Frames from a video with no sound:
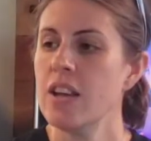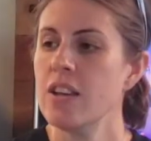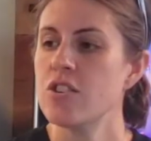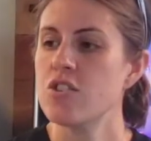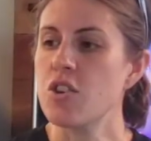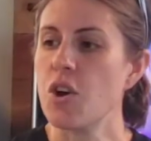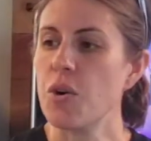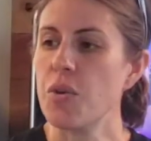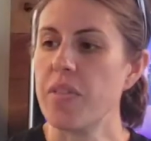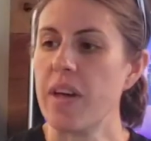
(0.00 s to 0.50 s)

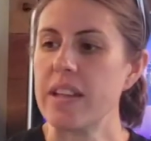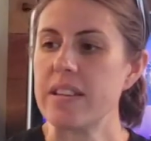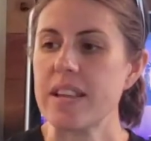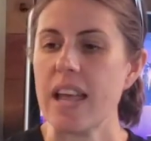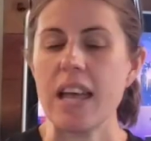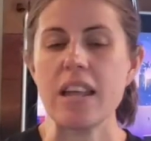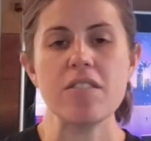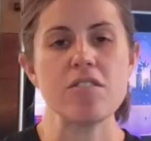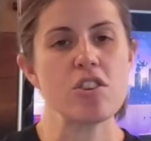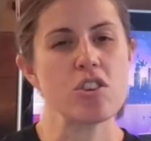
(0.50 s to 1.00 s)
So that's
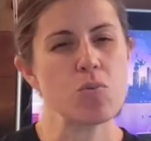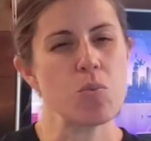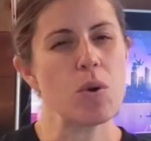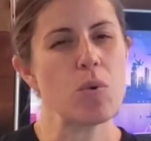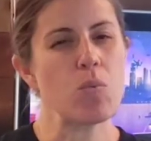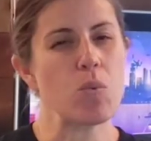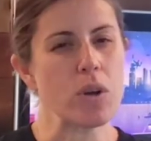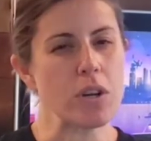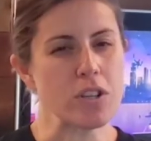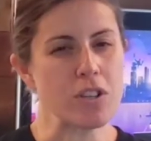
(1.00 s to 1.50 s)
kind of just
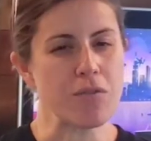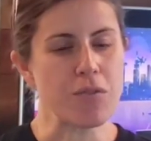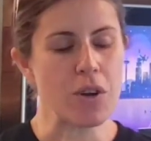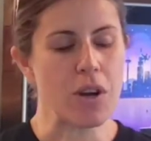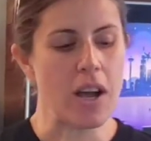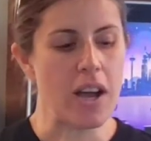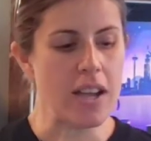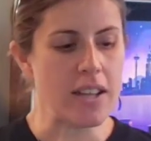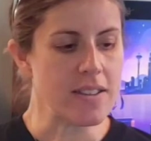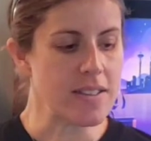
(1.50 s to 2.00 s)
what works
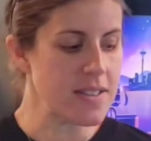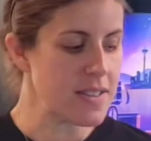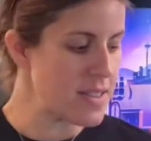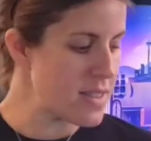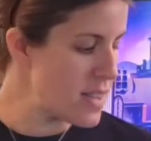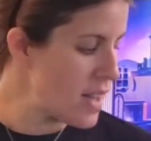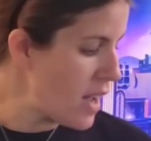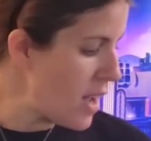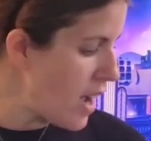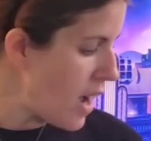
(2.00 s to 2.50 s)
for
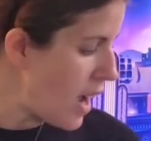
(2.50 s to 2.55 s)
us.